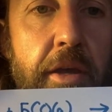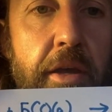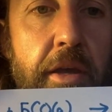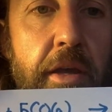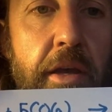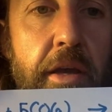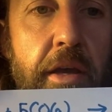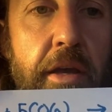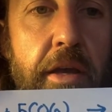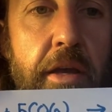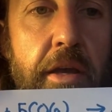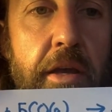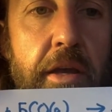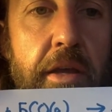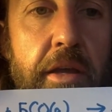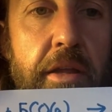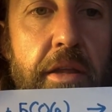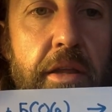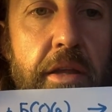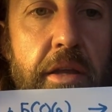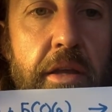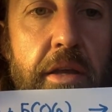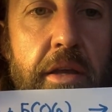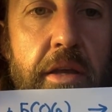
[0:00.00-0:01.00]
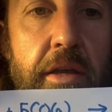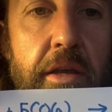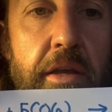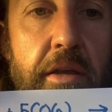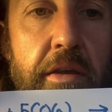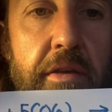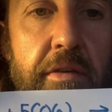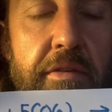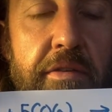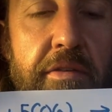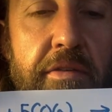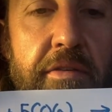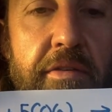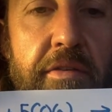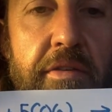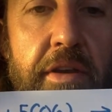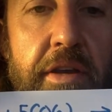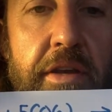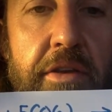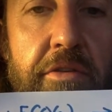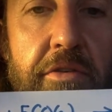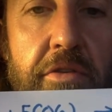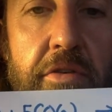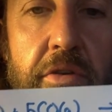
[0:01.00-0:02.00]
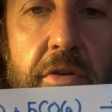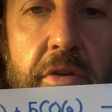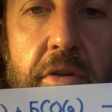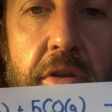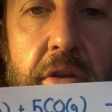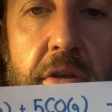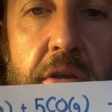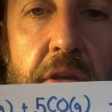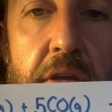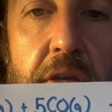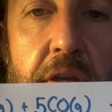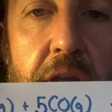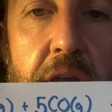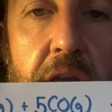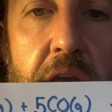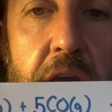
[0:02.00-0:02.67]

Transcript: And essentially,